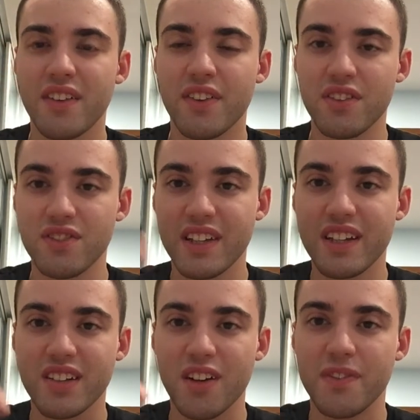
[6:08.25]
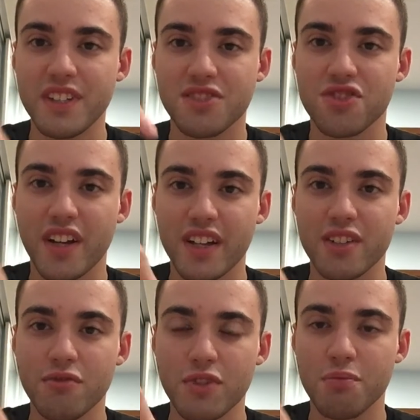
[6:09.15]
the link of his
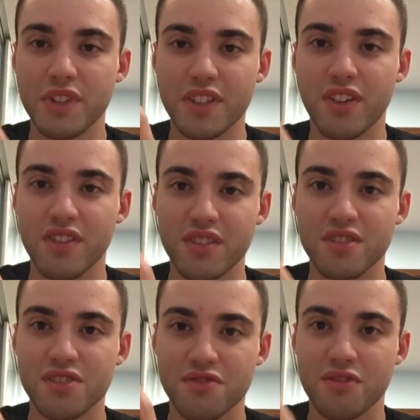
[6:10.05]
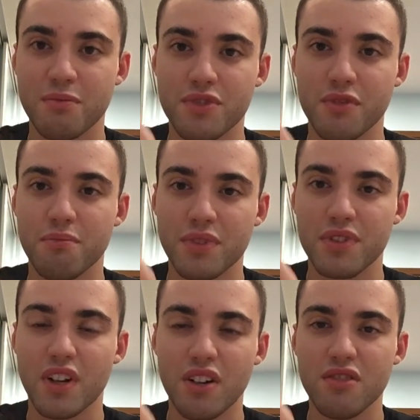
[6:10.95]
channel will be on the description
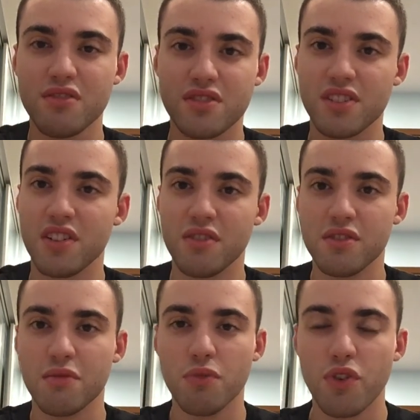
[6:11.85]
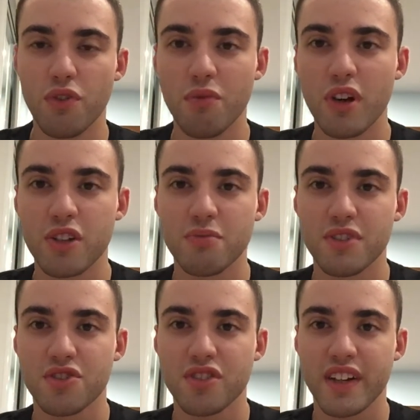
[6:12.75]
below, so you're more than welcome to
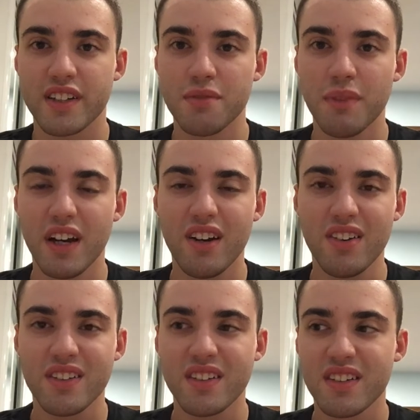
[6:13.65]
check him out.